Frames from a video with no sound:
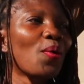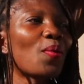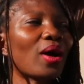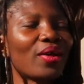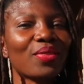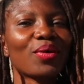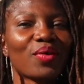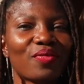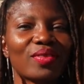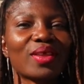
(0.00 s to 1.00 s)
one
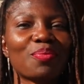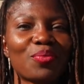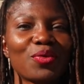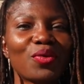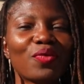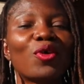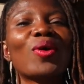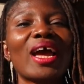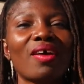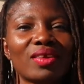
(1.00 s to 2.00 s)
of the proof
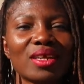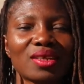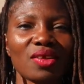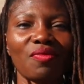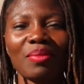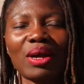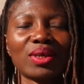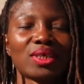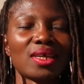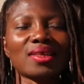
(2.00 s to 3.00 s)
or evidence of
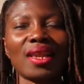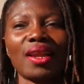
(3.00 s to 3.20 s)
marriage is